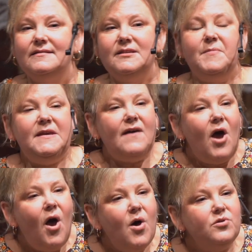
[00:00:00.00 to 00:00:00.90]
to be the
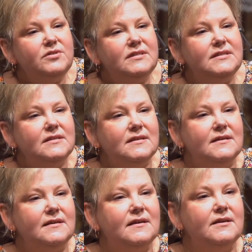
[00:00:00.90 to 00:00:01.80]
host
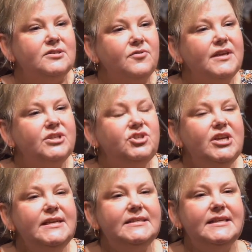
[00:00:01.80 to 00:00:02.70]
so that
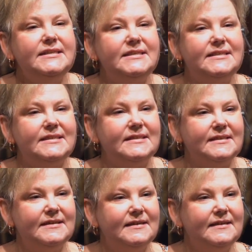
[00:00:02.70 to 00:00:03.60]
Jesus